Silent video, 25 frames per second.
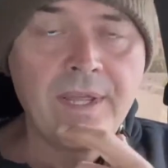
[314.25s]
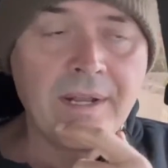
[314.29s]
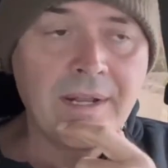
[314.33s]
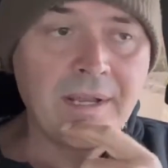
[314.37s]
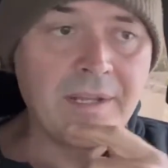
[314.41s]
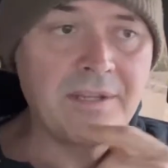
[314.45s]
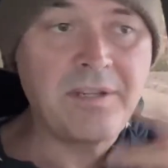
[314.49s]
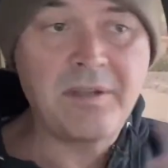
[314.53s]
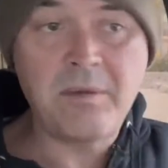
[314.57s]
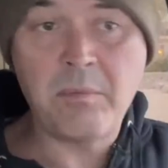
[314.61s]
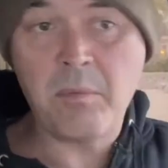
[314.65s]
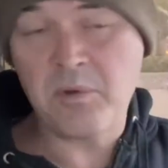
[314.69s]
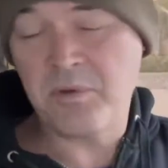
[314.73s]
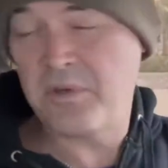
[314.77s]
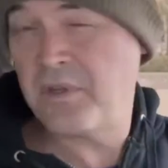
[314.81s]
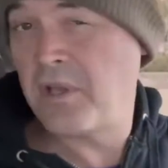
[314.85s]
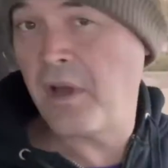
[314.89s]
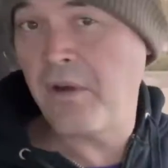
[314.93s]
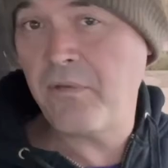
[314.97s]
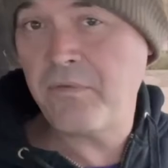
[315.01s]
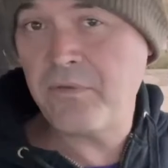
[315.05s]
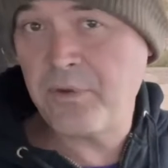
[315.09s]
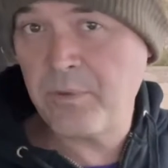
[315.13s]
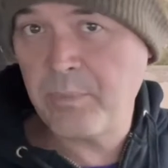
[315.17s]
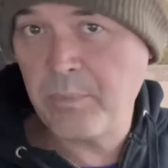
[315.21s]
Now, is it the most
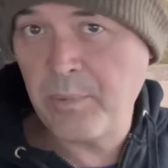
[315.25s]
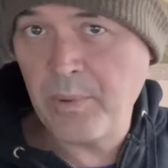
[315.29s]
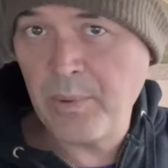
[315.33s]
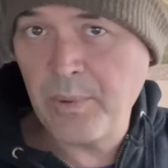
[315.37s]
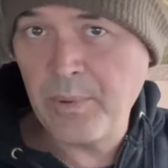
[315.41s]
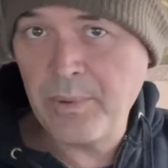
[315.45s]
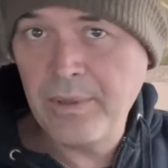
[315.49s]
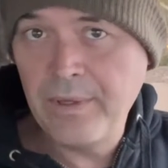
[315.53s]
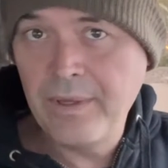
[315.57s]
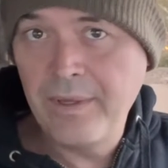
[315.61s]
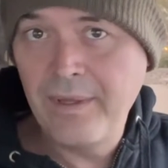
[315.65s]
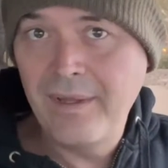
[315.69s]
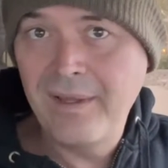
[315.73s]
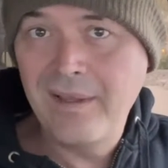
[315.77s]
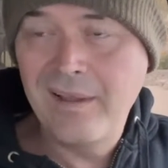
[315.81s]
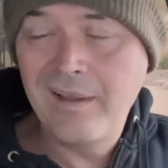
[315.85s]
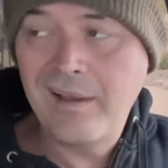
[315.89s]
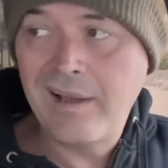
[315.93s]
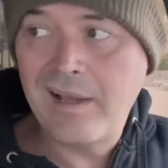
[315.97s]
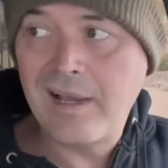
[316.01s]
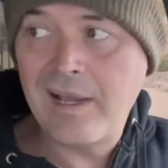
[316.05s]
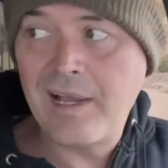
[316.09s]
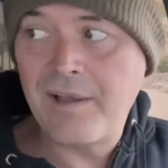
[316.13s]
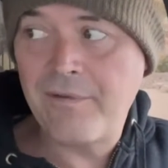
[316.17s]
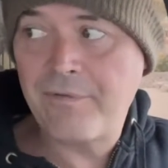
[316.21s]
comfortable
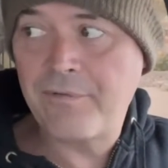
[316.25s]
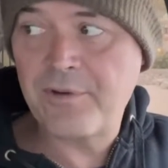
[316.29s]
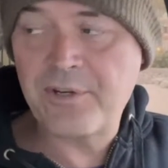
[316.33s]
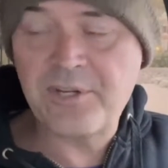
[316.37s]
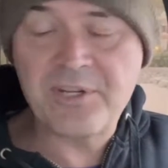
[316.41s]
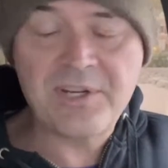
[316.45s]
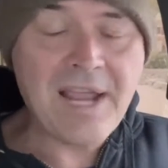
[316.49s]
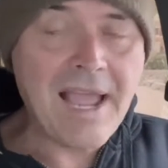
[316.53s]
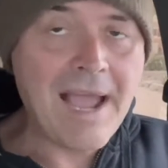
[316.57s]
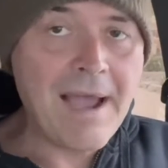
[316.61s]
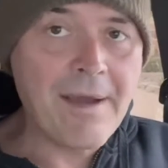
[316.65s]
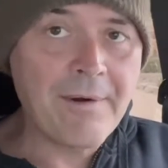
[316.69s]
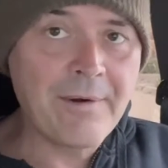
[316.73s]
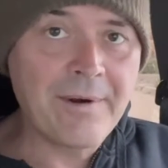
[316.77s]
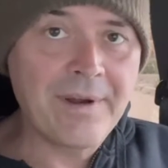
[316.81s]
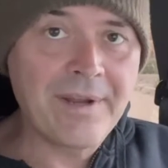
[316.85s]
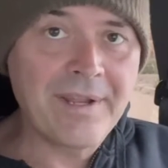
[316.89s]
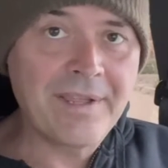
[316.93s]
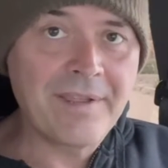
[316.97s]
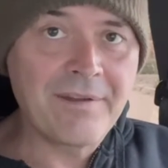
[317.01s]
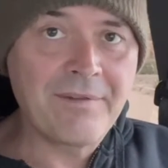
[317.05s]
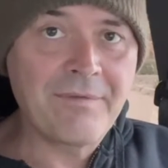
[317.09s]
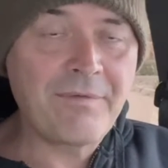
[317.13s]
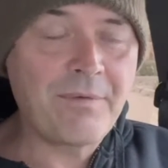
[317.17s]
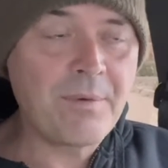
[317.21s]
for
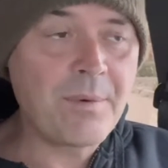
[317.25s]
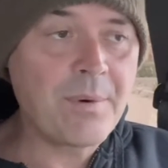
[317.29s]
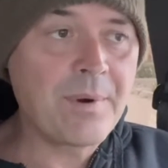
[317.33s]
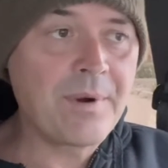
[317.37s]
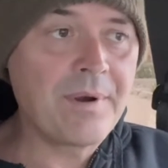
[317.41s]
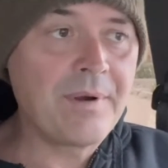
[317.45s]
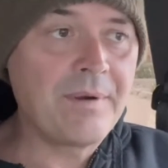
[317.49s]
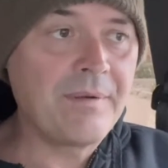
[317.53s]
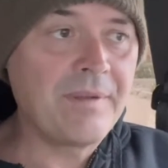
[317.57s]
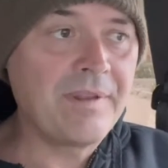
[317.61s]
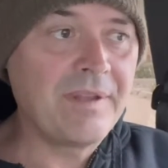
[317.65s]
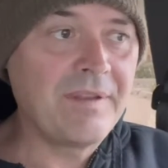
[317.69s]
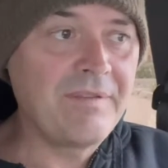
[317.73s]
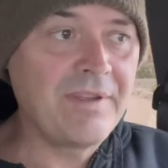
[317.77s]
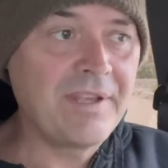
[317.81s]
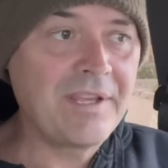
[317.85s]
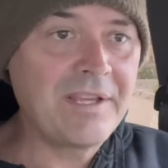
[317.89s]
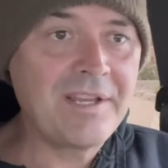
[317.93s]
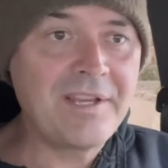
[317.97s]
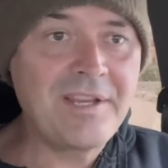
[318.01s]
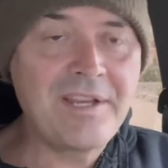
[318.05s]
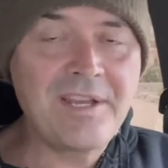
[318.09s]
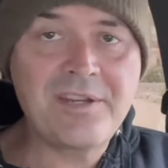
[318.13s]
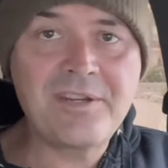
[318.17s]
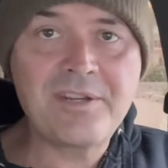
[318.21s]
showering and for living
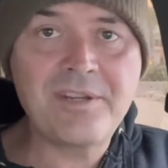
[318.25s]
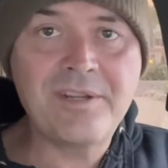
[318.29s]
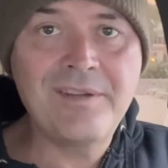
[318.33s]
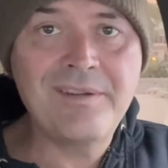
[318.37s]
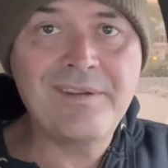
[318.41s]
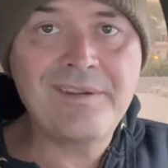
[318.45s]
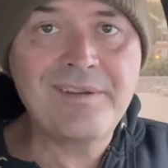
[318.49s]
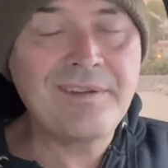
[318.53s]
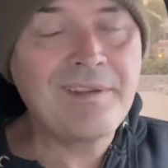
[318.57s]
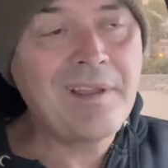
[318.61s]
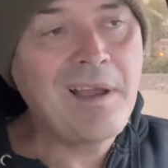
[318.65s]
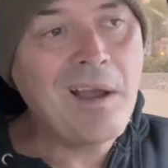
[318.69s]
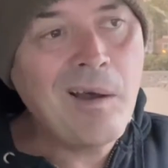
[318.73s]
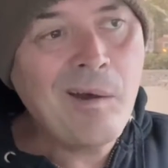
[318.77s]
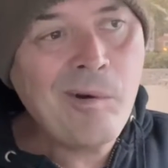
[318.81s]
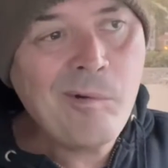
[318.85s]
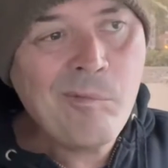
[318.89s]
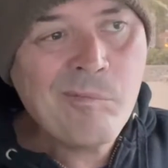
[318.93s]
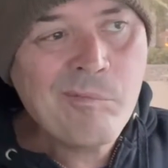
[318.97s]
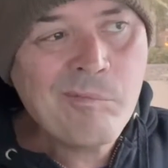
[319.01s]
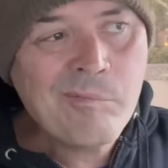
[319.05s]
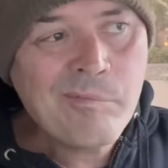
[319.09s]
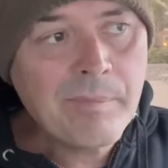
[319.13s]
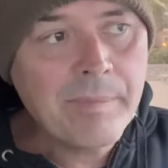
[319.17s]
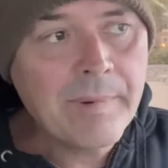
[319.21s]
conditions? No.